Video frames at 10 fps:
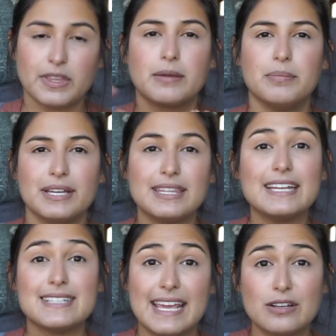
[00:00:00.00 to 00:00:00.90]
But
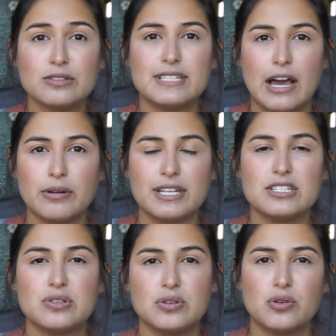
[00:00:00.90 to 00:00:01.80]
they dangle down
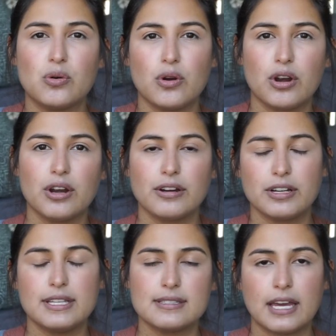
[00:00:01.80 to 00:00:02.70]
into
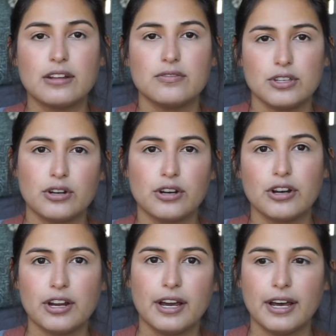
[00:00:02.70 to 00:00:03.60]
inside of
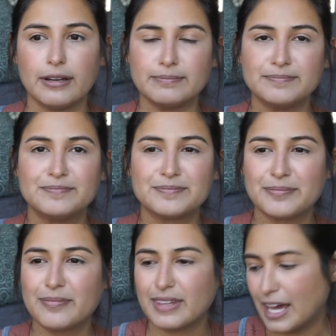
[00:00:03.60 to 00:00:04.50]
your,
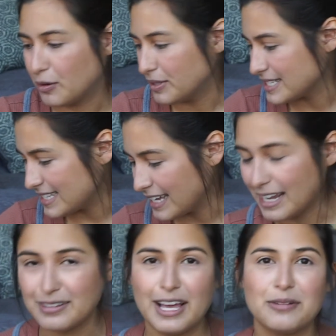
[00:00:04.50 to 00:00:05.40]
I don't want to say it
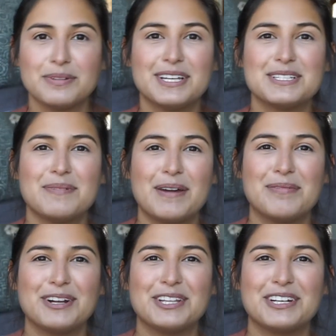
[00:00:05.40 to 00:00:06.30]
out loud because my
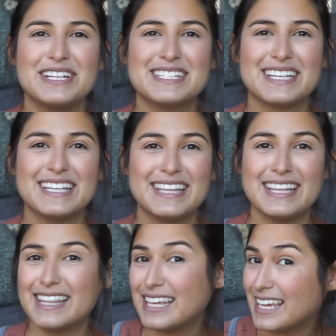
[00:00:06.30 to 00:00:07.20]
brother is
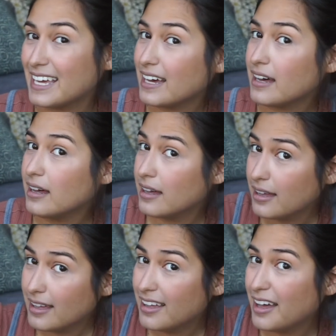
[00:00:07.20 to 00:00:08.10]
in the
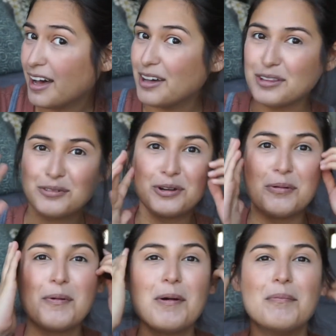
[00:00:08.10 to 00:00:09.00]
other room,
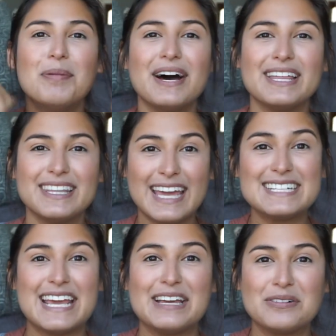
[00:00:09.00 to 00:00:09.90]
but they
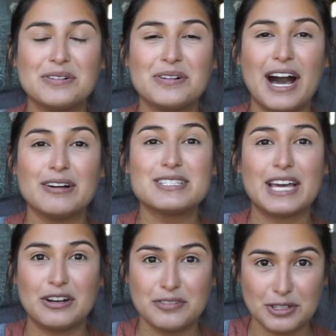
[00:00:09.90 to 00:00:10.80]
dangle
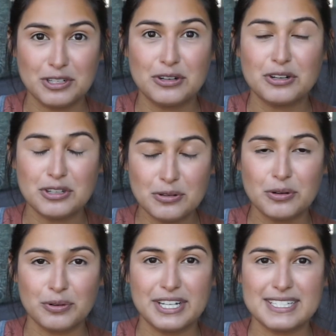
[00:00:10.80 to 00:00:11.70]
outside of your
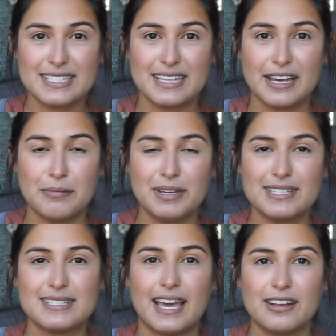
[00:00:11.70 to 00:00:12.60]
uterus,
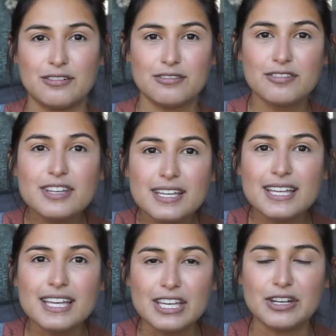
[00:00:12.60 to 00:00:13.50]
inside of,
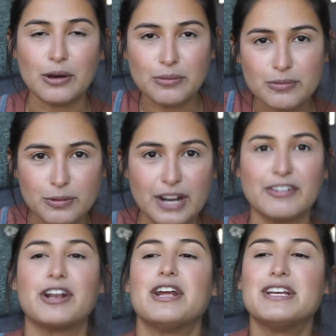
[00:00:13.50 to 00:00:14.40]

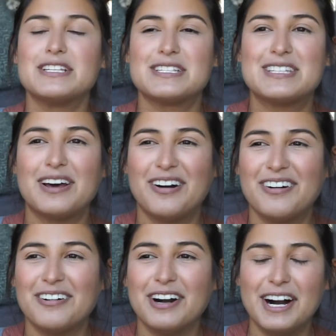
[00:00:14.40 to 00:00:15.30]
whatever. So,